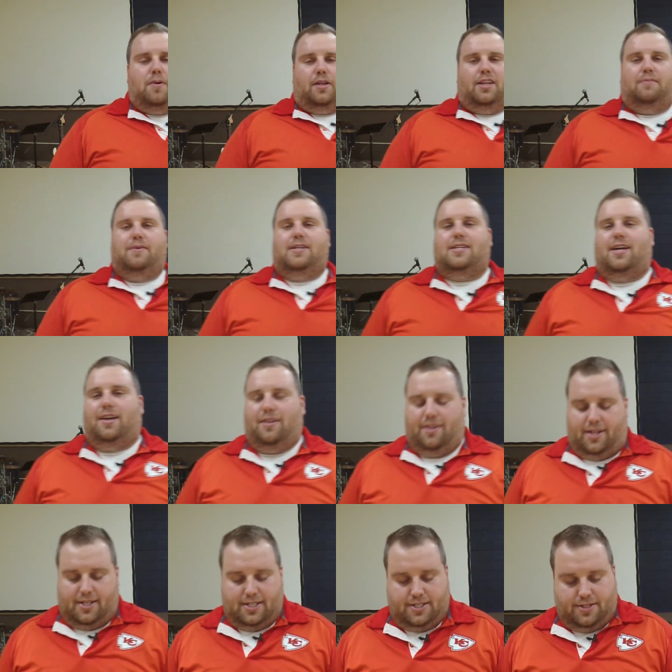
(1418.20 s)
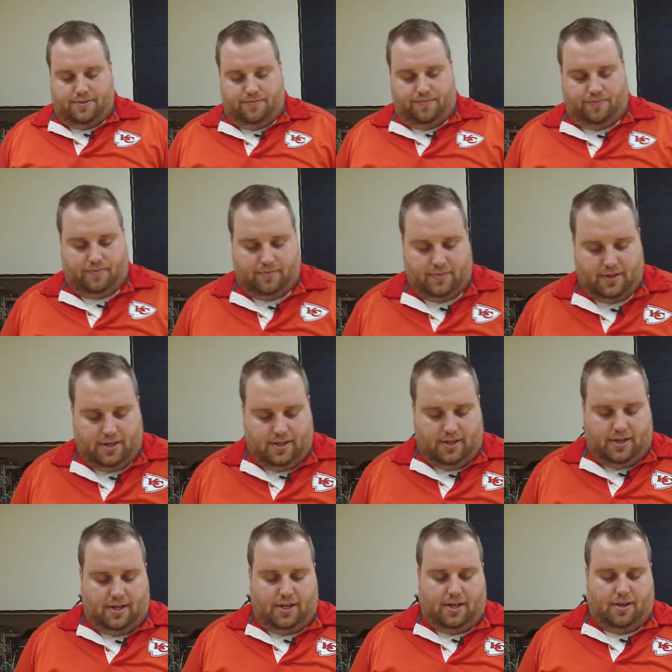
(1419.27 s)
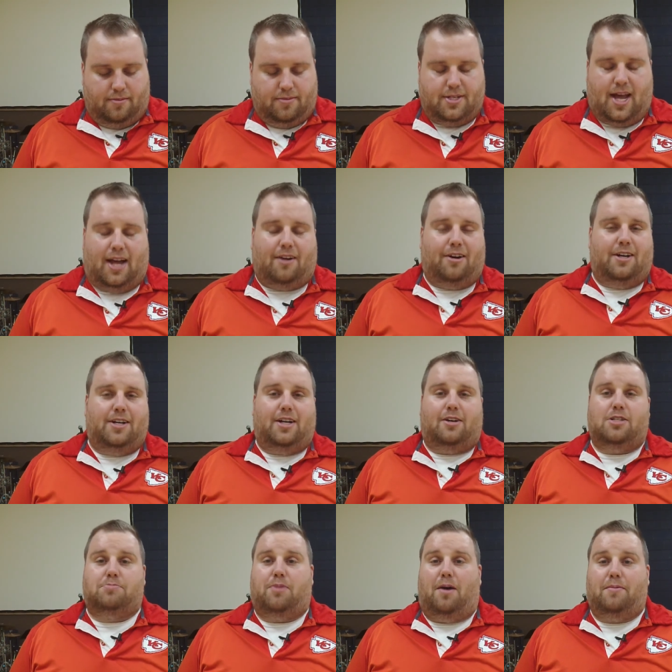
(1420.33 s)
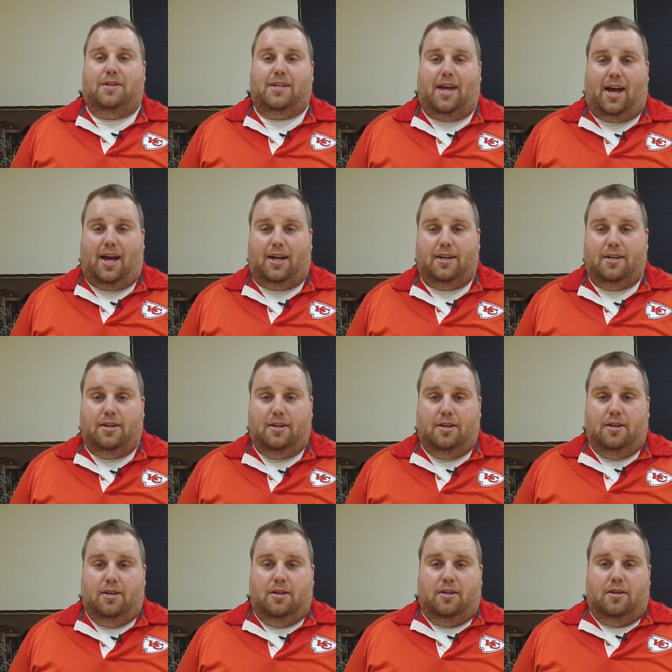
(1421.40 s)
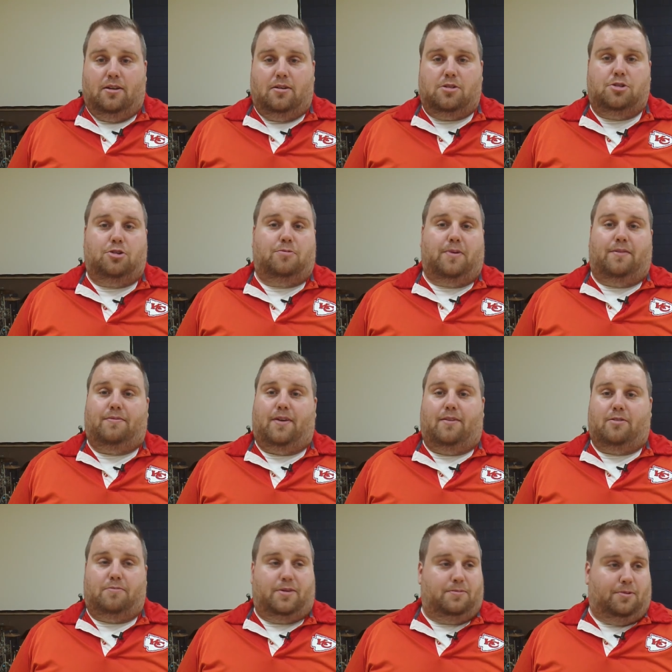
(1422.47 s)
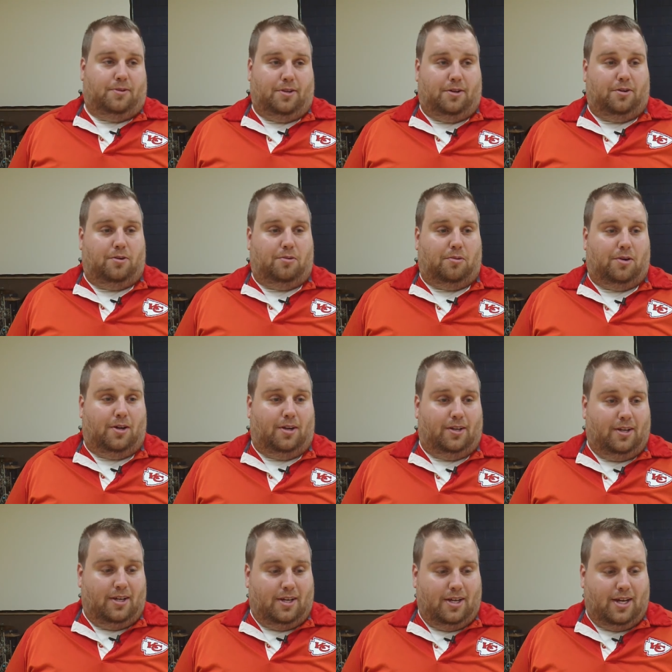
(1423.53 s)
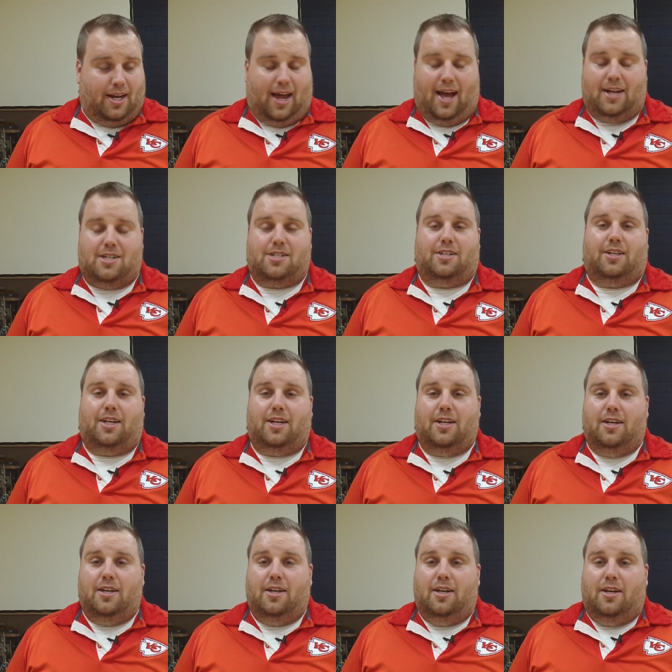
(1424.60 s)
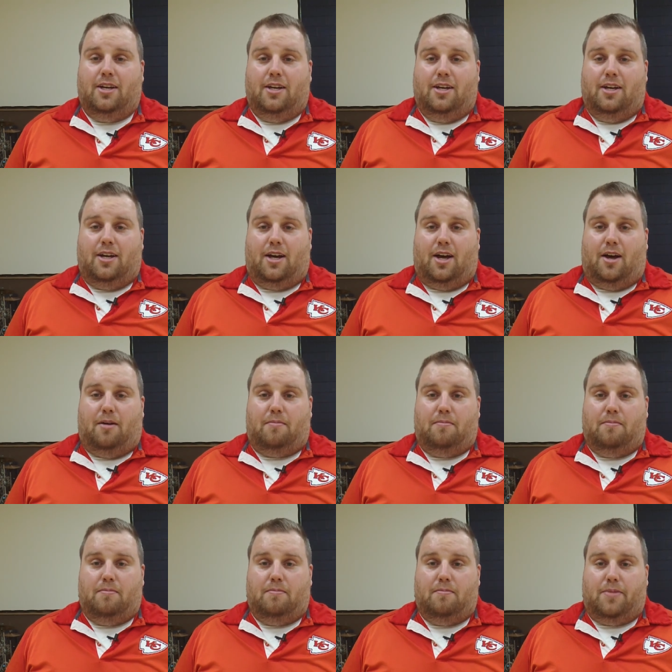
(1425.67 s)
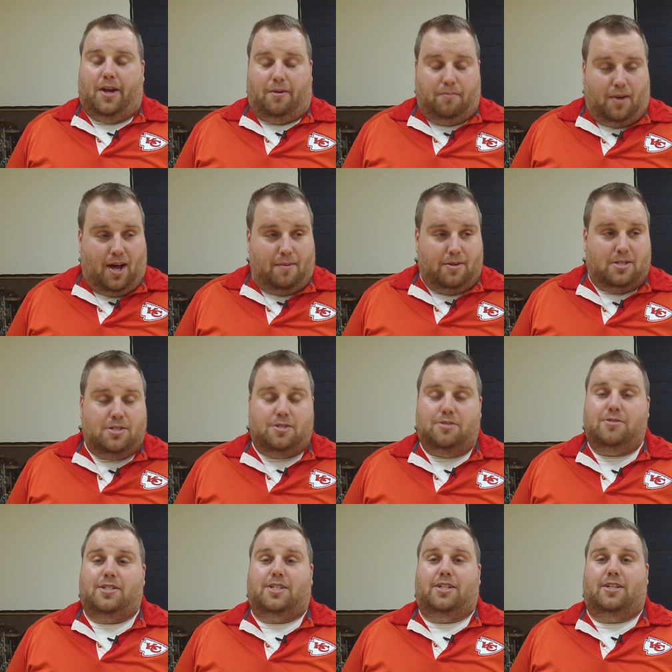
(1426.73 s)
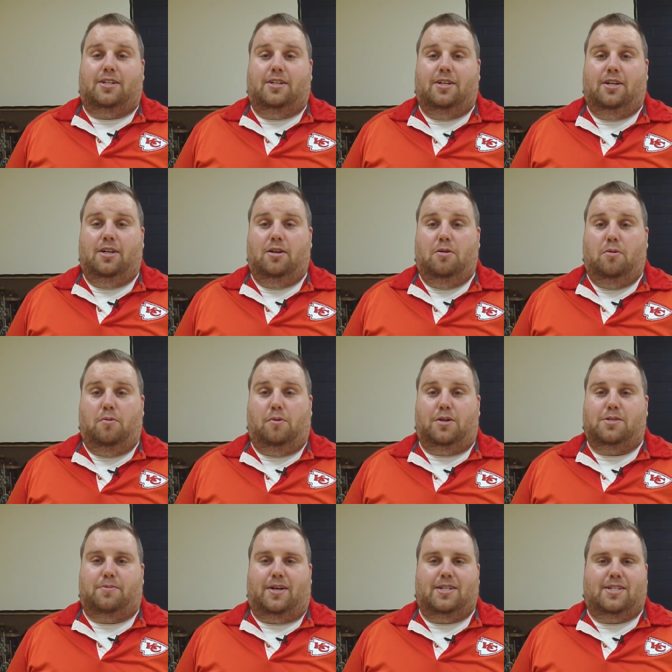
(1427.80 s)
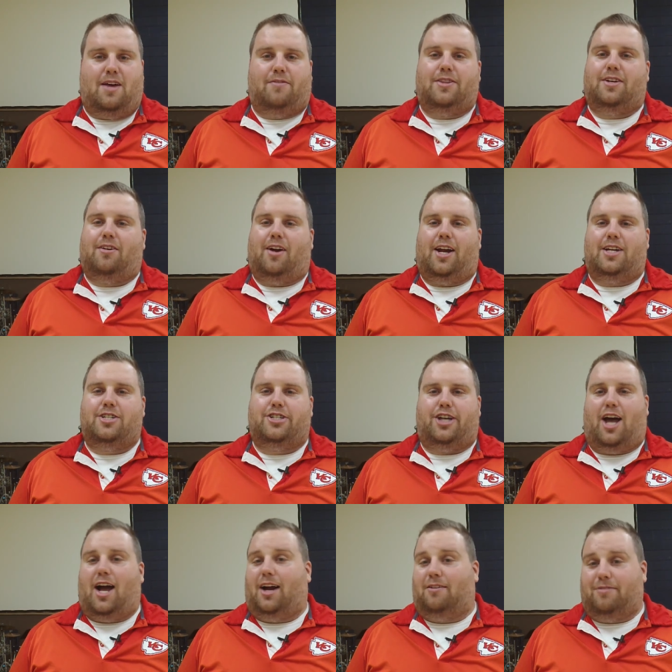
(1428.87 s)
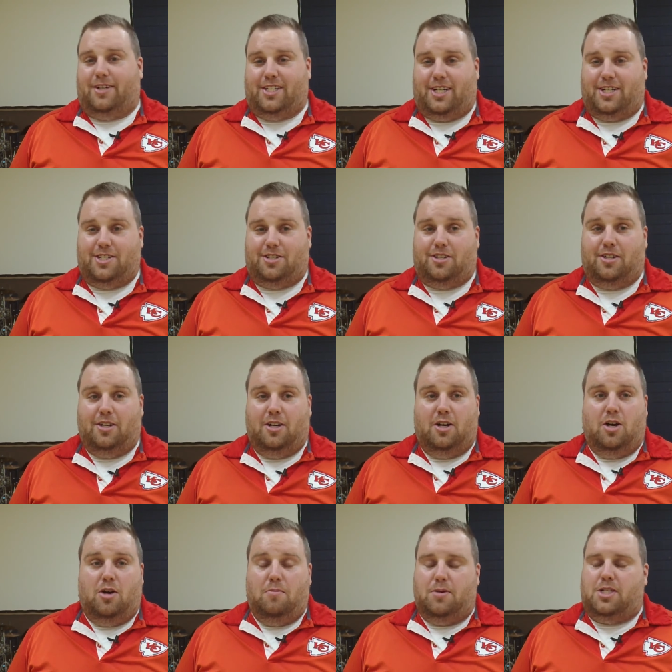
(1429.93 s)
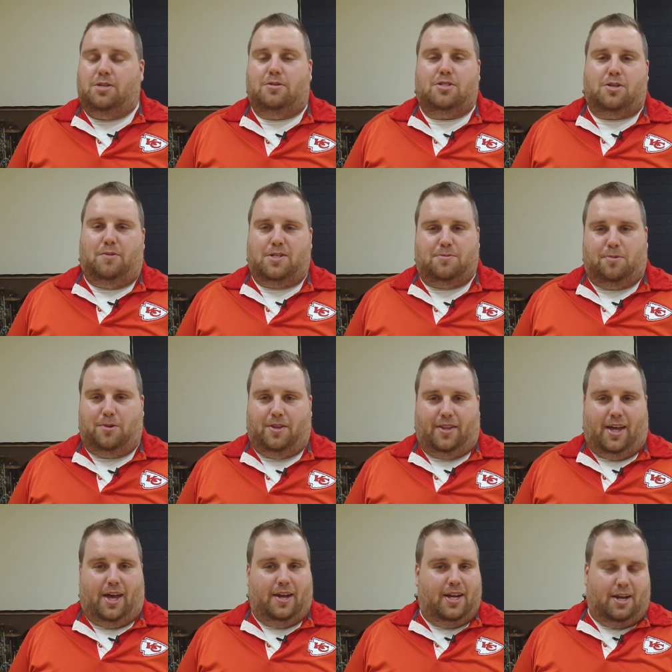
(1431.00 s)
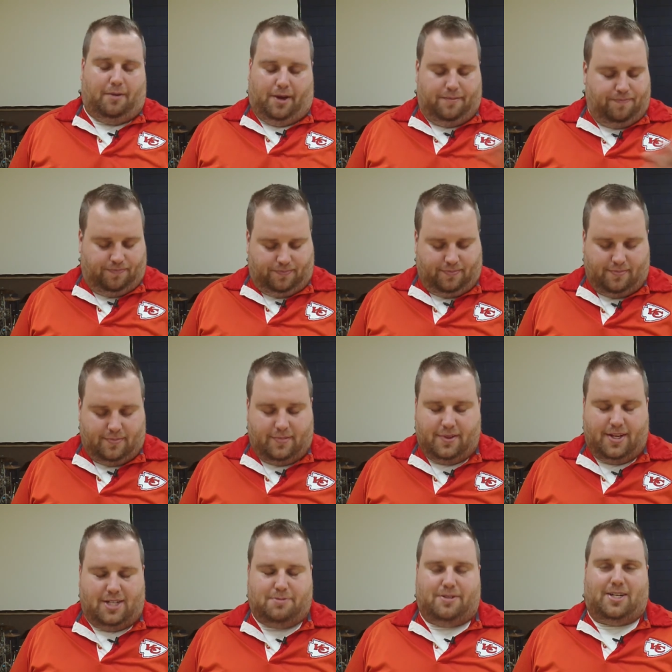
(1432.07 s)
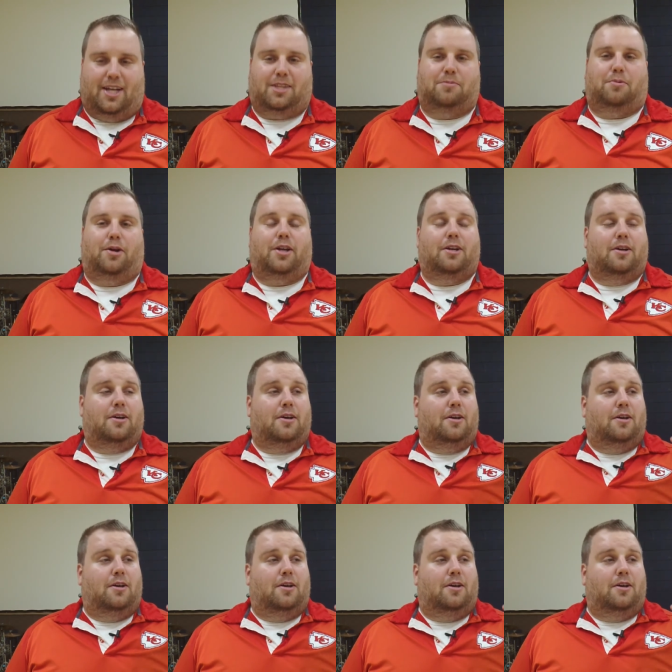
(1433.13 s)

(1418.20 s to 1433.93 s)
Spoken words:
But let me tell you this, Zachary, Nico's mom and dad, two of my favorite people in the whole world, and actually their mama, Susan, was my 7th grade geography teacher. She was so much more than that. Anyway, that's beside the point.